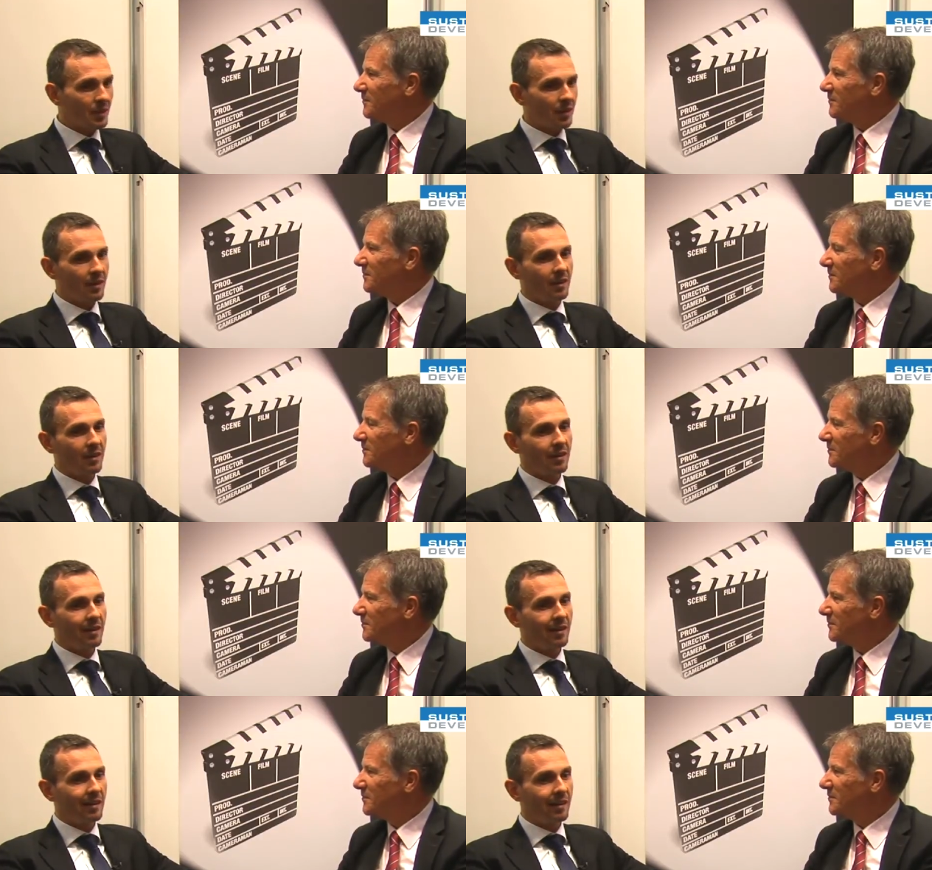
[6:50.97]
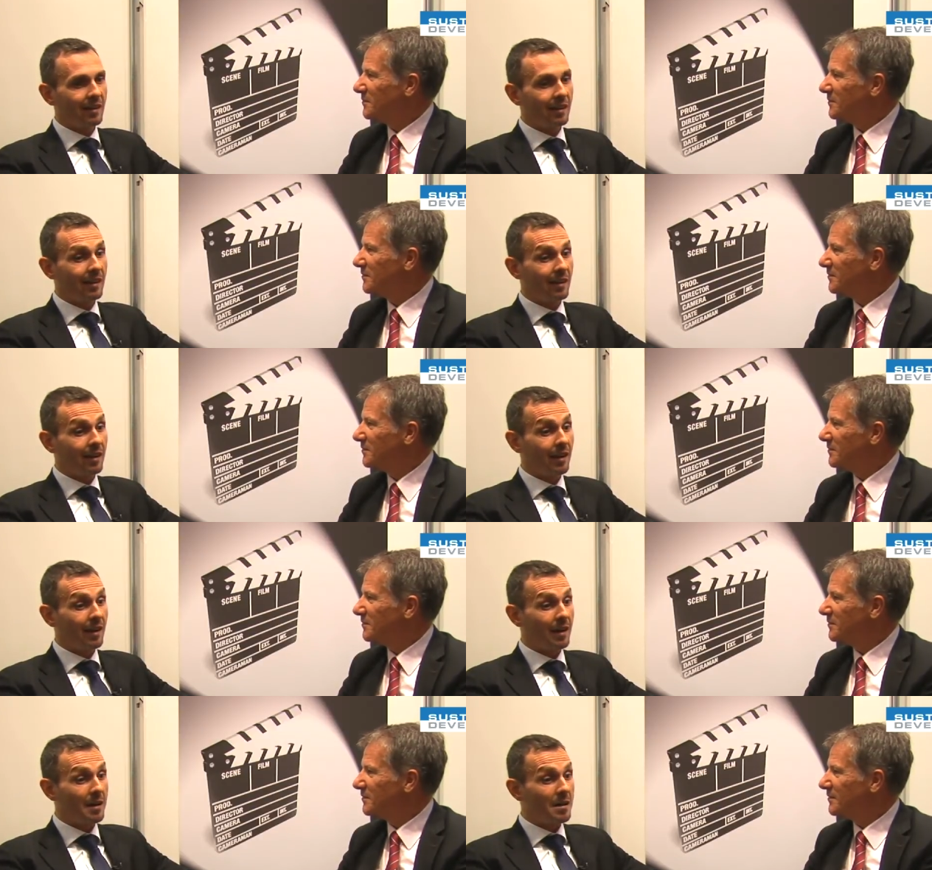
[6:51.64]

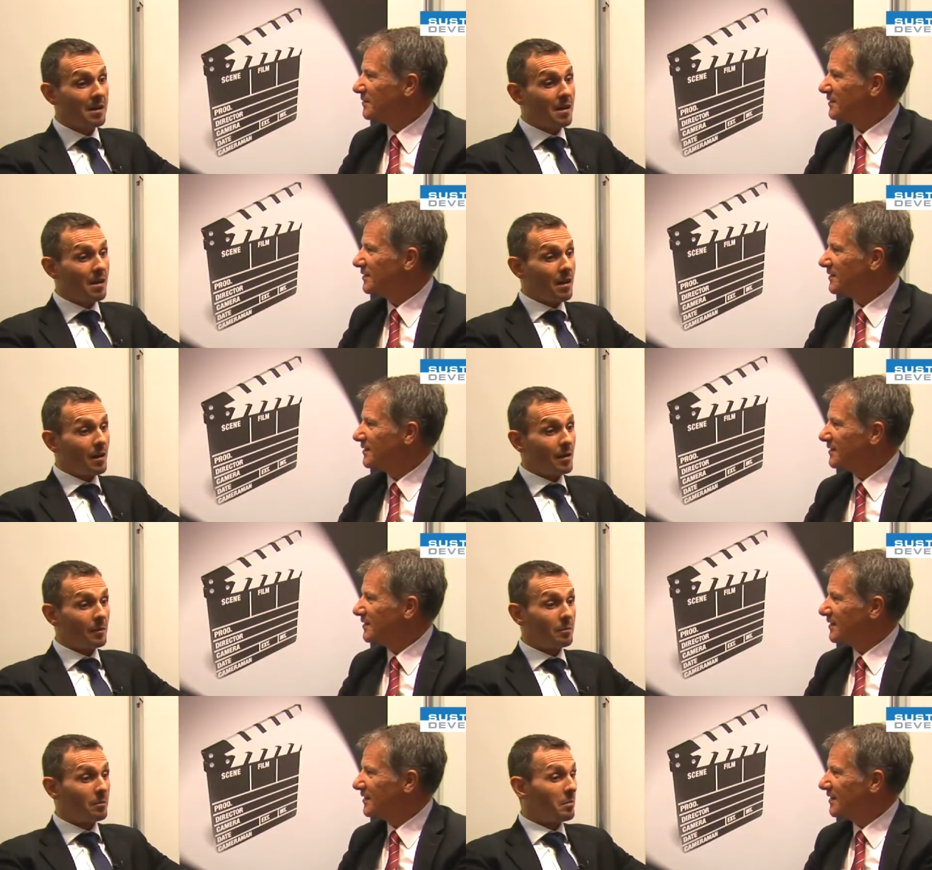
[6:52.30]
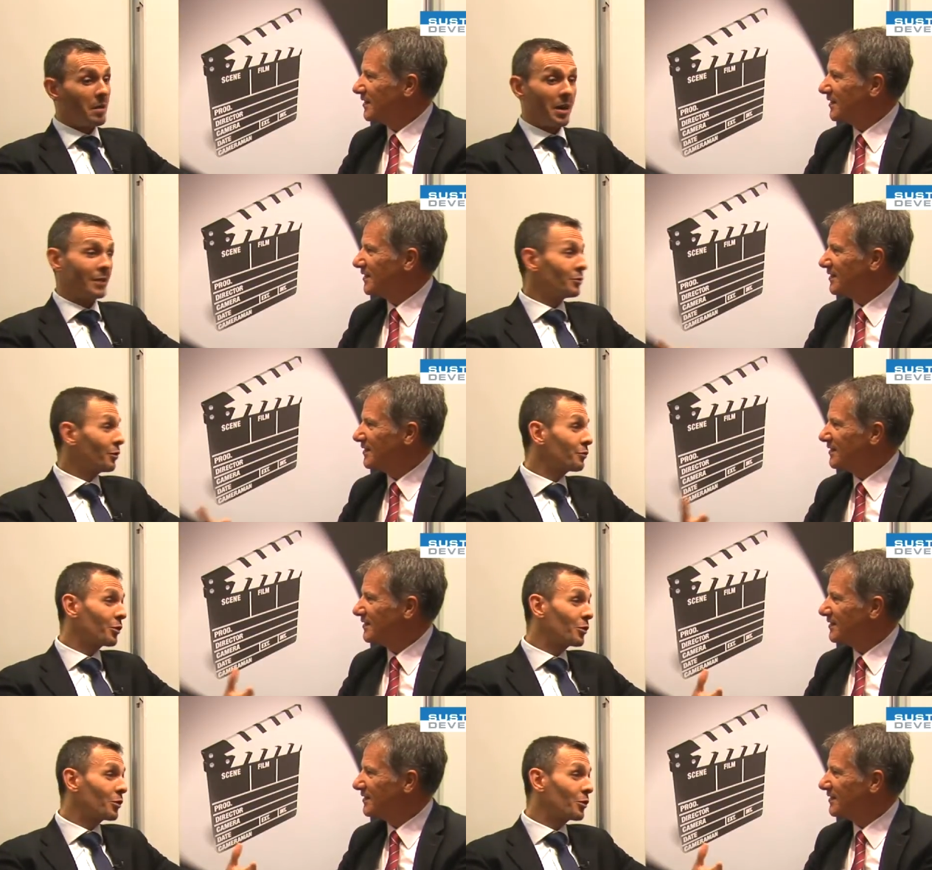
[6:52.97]
Speaker 1: Uh, and also